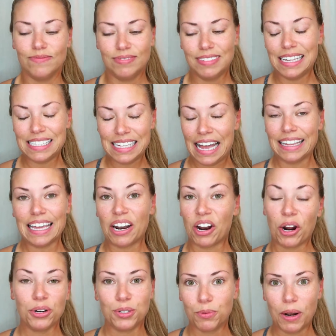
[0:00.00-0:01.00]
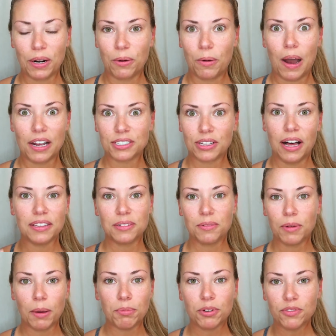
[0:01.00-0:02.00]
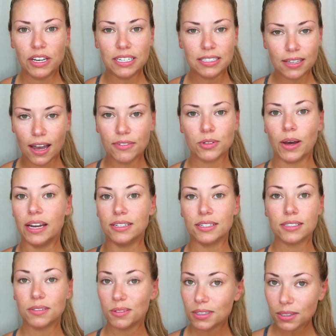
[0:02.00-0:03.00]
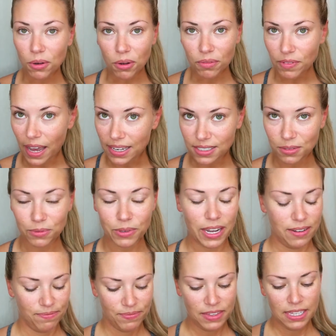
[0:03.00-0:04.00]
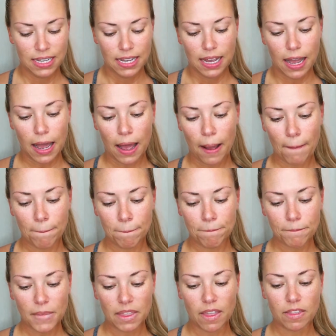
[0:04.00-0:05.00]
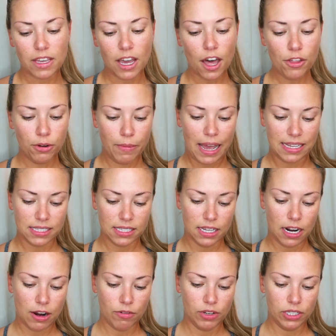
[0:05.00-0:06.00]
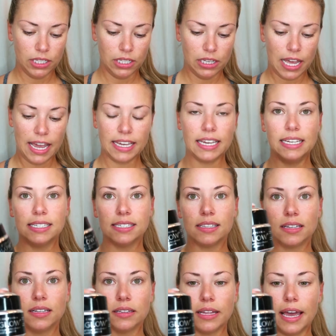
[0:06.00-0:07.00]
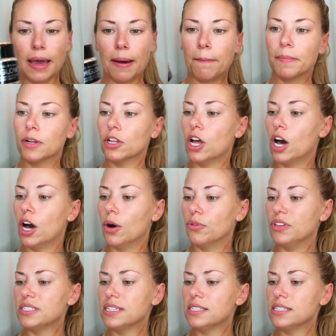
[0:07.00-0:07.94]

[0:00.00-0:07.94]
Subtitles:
it's not that hard to wet a washcloth and wipe your face off, so I just do it the old-fashioned way. And then the other mask that I really like is the GlamGlow. This